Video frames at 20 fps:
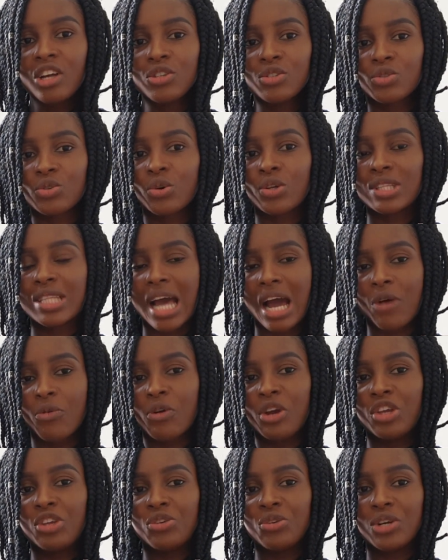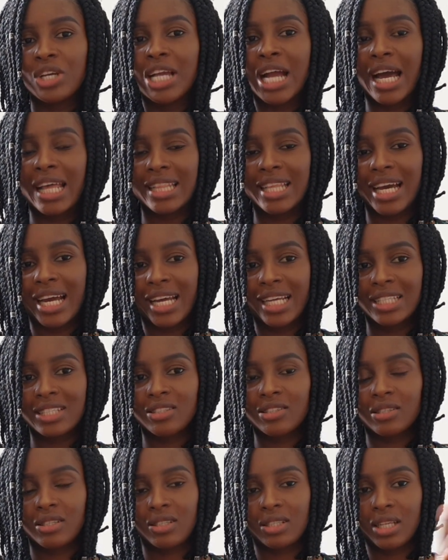so that way you gather
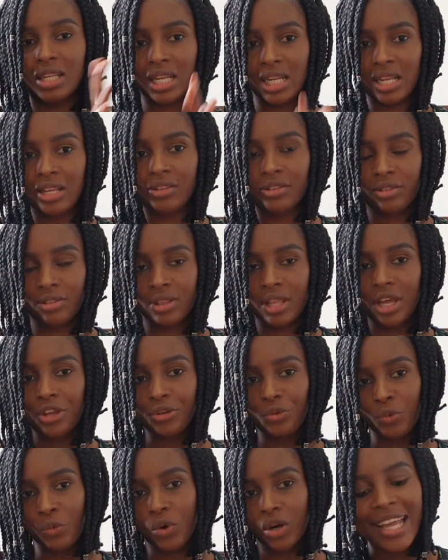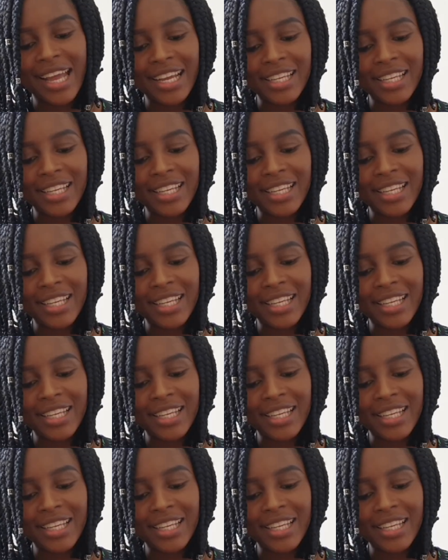it to the length that you want.